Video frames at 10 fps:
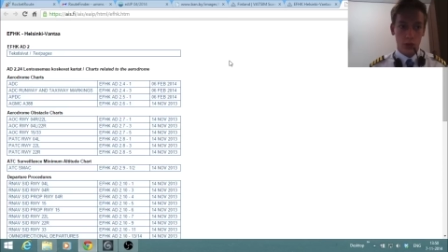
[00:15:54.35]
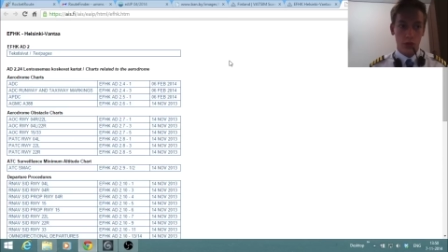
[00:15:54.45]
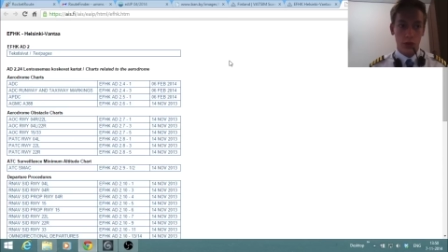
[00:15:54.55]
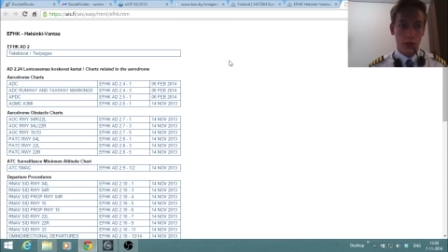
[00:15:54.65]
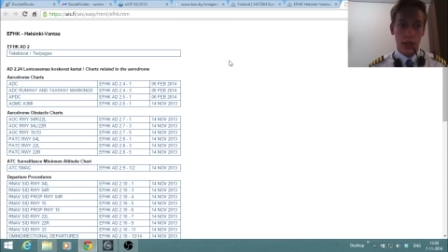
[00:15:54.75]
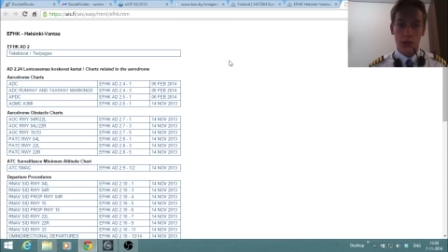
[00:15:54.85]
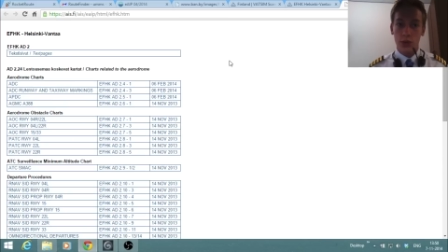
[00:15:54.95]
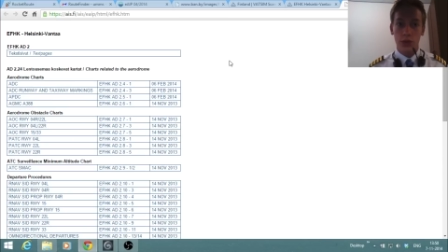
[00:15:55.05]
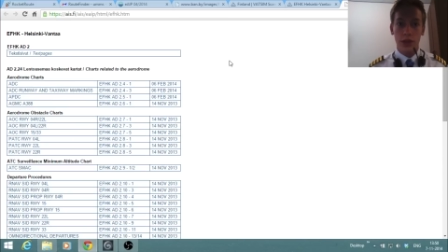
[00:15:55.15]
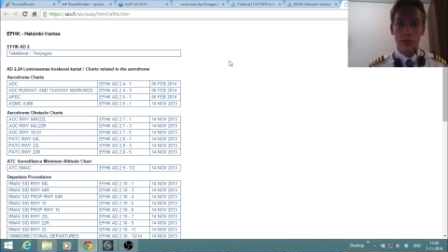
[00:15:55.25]
contains
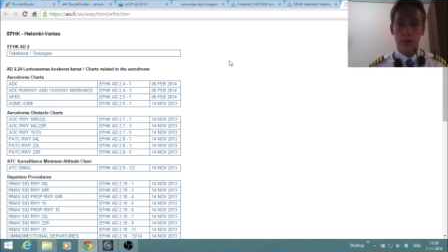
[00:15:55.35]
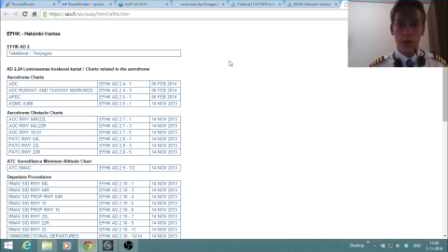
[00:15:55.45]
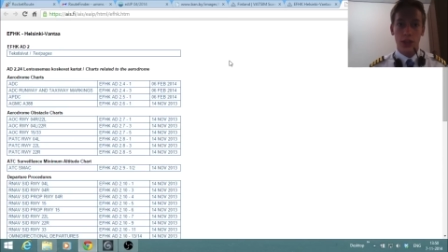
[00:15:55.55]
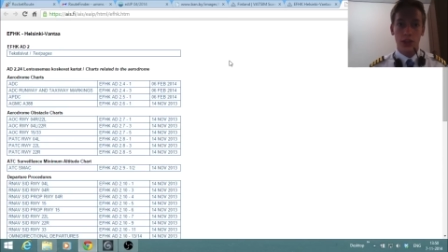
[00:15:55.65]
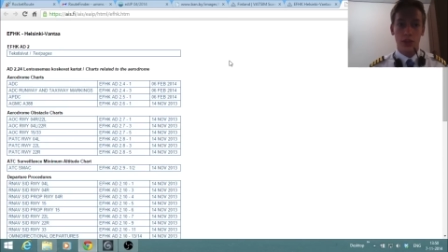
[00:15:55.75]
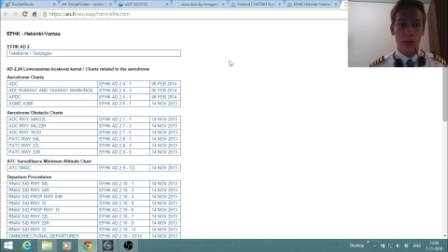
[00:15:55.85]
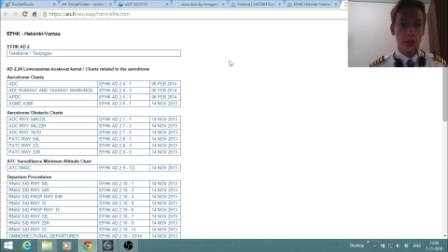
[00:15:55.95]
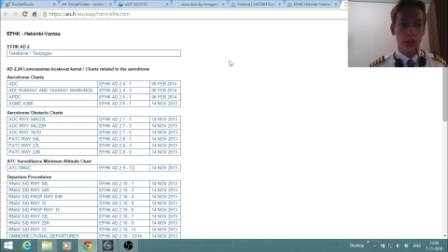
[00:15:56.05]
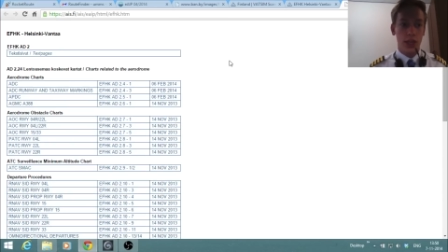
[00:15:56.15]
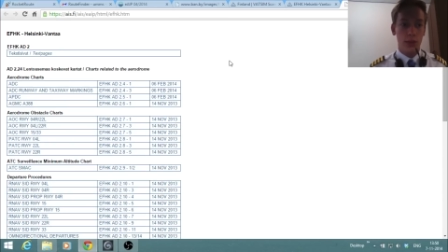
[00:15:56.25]
all the information
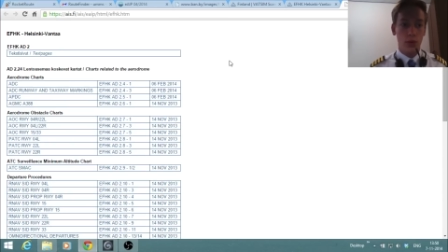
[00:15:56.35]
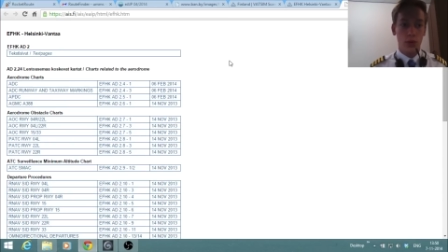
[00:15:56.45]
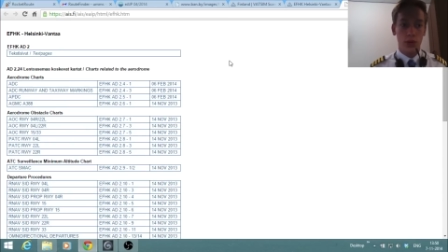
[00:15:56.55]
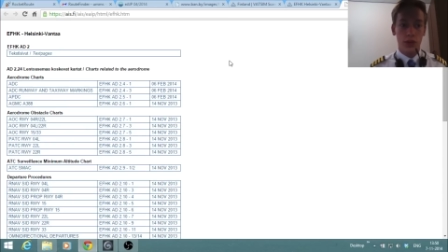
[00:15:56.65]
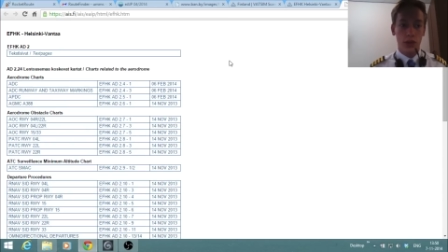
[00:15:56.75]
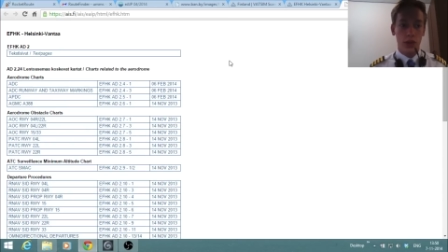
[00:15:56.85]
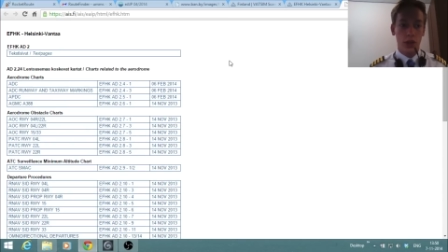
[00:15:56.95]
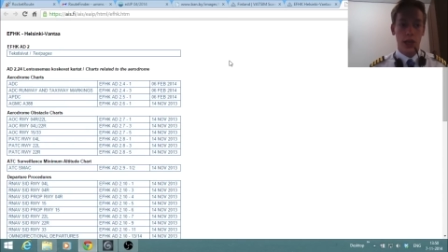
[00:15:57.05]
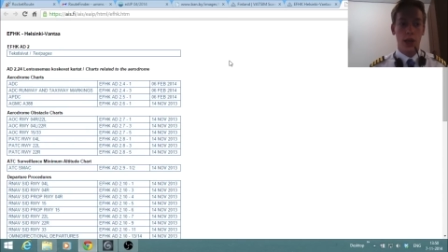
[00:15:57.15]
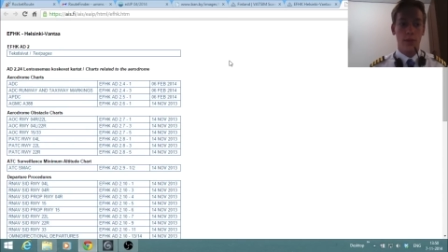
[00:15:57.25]
about the airport
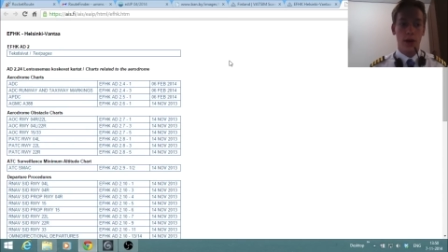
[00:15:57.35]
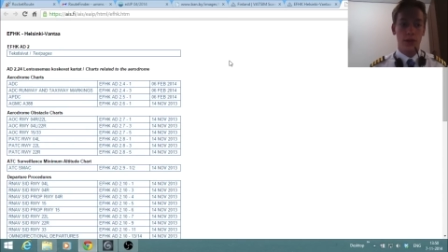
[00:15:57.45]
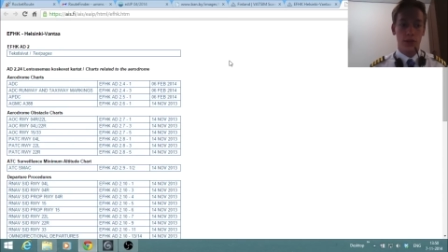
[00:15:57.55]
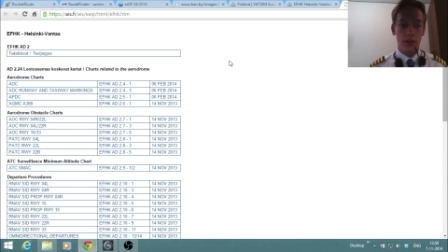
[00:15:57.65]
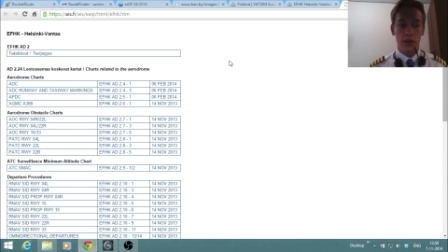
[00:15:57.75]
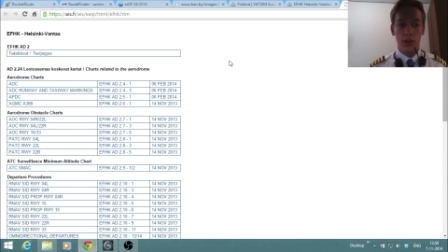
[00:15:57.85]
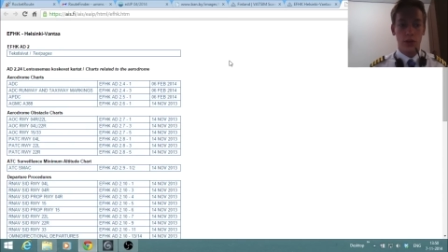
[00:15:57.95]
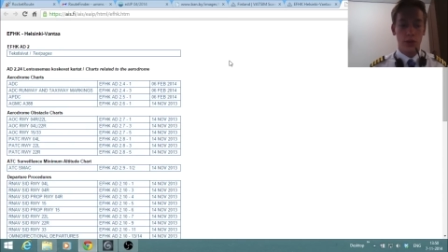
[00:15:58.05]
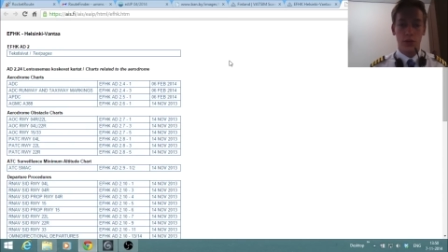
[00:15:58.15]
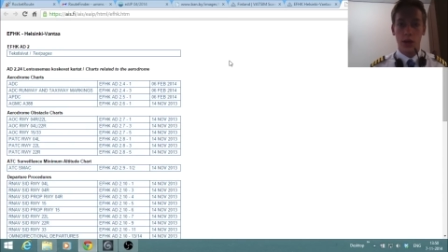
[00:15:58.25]
and about uh, you
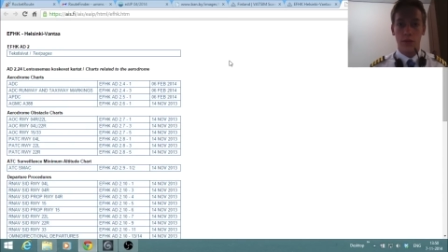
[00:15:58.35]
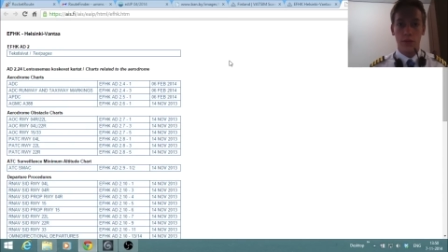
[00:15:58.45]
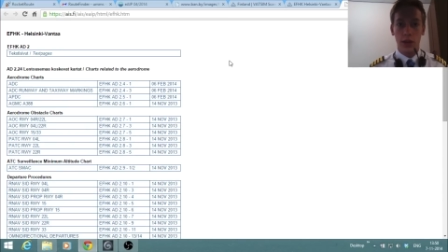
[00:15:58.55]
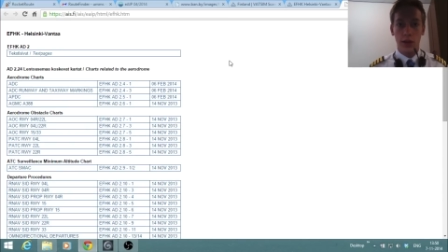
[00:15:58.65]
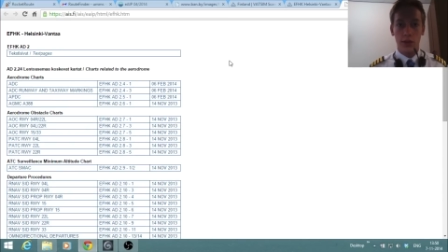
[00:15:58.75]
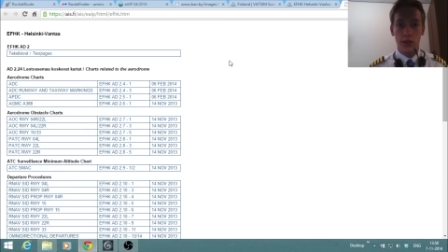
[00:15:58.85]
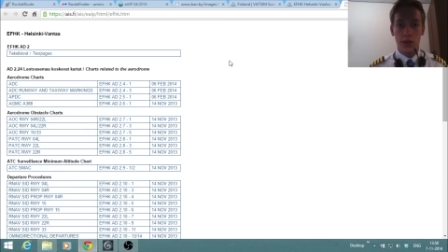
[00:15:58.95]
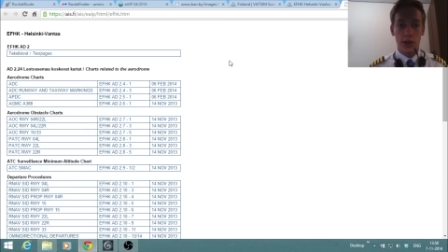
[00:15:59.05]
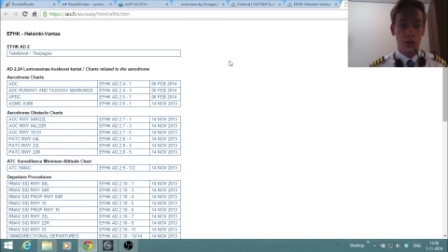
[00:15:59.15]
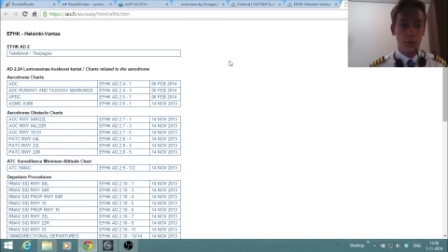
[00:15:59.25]
know uh, Finland's
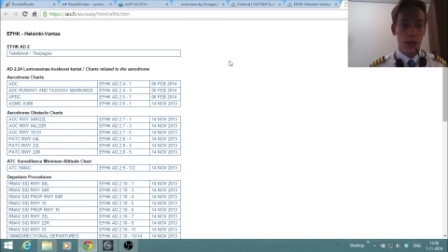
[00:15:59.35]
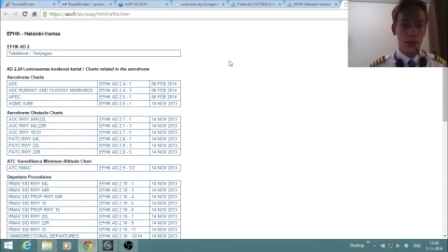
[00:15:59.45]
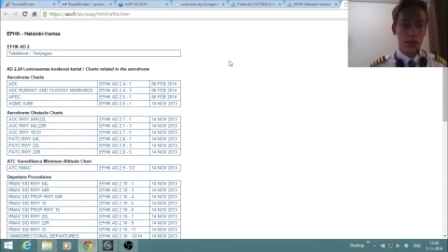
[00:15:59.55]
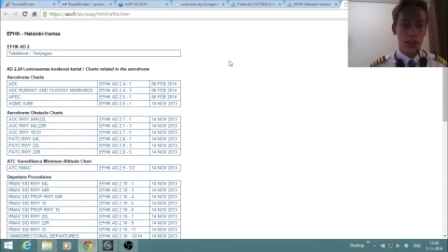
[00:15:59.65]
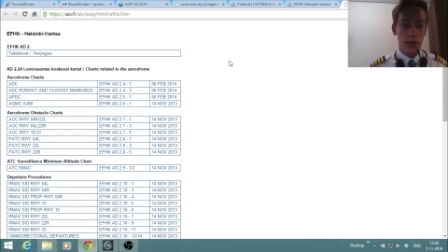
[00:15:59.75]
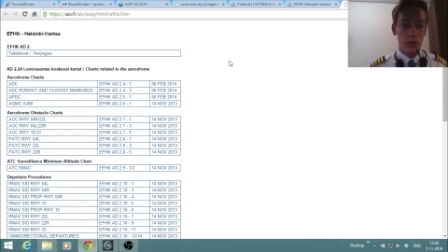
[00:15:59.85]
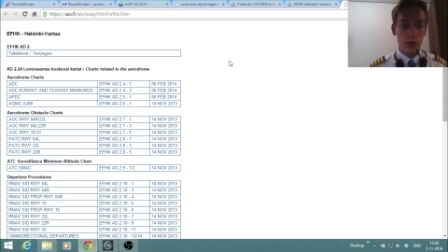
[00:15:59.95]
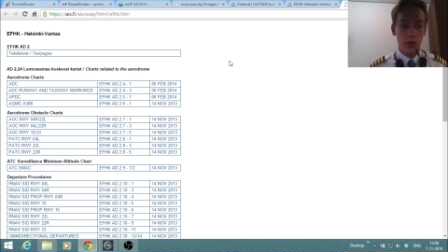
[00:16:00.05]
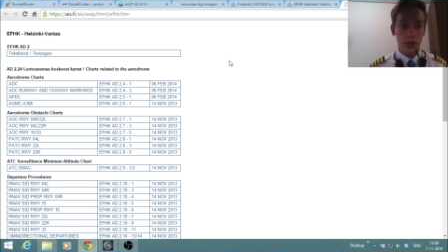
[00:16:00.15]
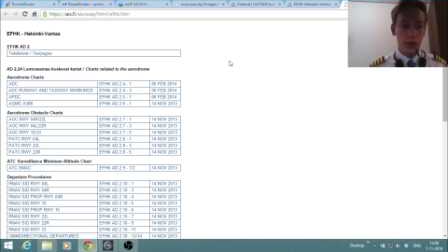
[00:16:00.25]
airspace in
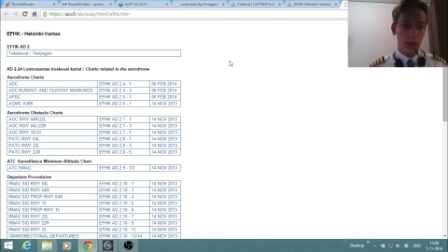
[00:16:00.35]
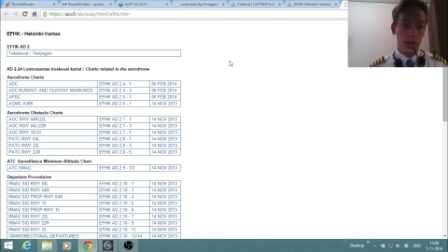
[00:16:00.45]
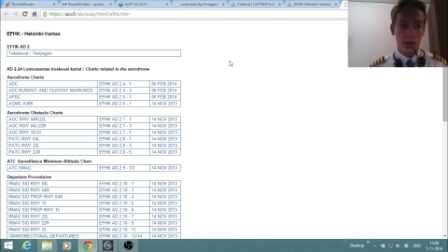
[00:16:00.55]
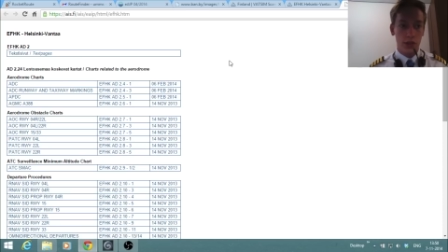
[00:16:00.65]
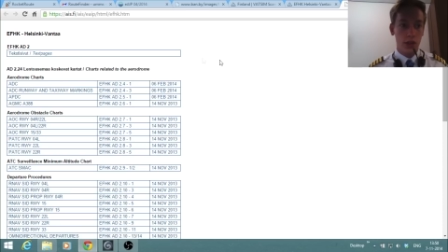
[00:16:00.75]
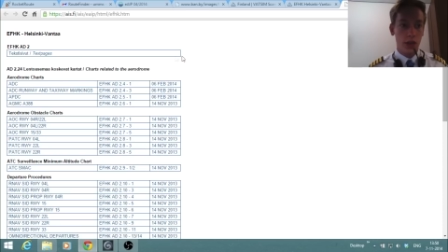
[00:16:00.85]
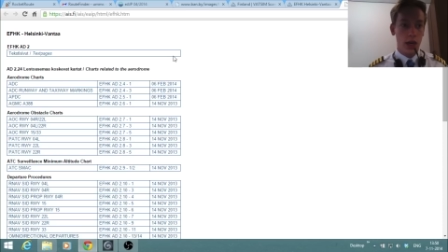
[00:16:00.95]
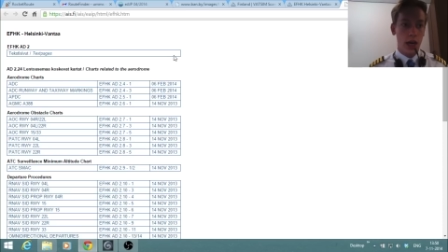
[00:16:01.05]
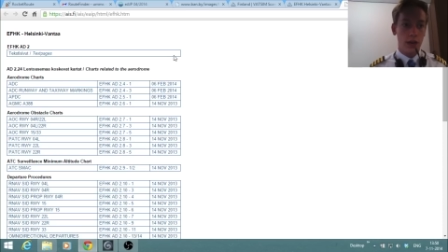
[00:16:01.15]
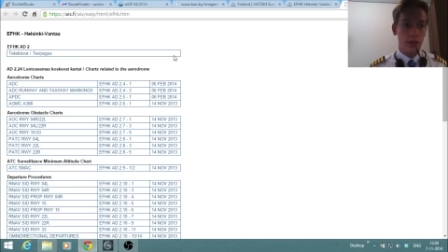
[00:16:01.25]
general. In this case,
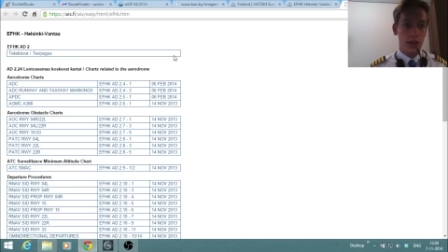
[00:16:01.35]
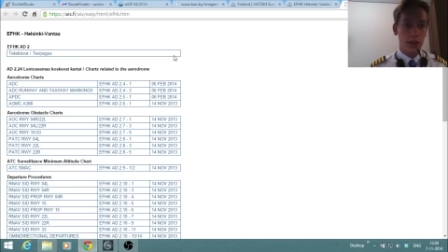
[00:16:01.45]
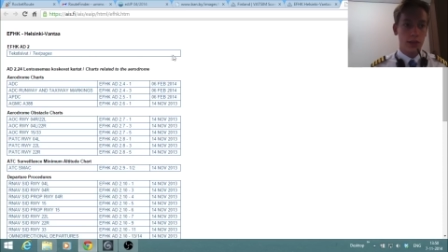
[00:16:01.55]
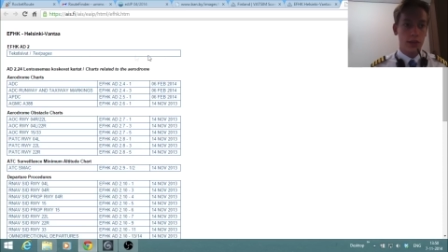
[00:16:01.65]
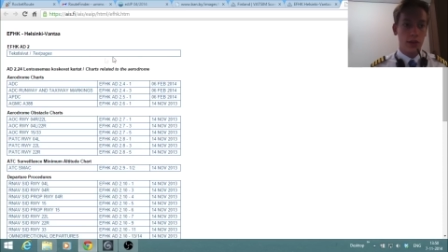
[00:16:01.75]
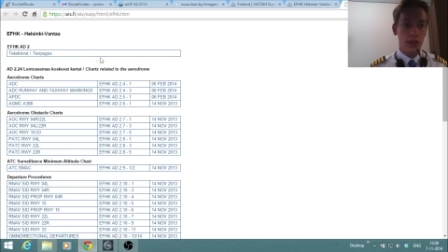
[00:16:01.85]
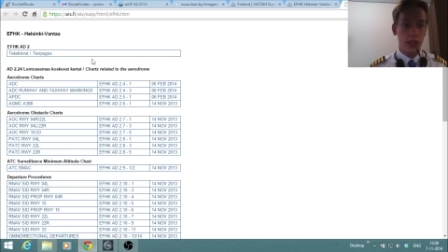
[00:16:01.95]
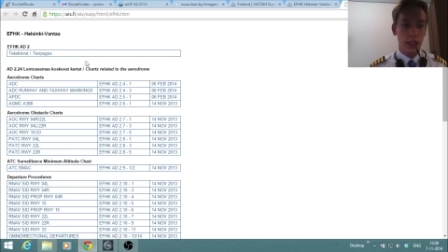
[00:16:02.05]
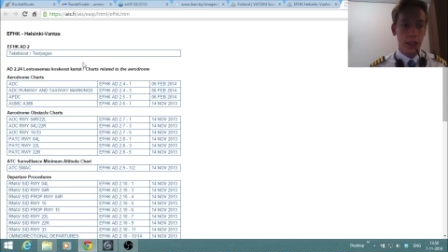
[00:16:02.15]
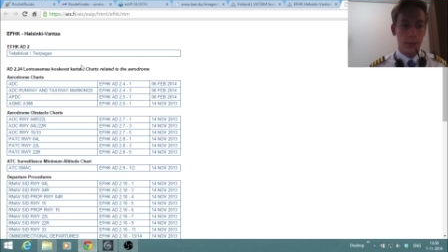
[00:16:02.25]
I selected
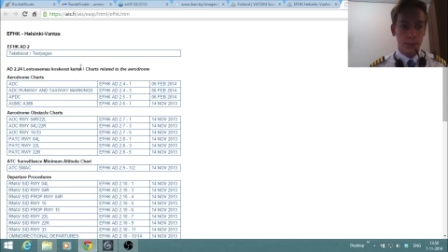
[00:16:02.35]
Helsinki.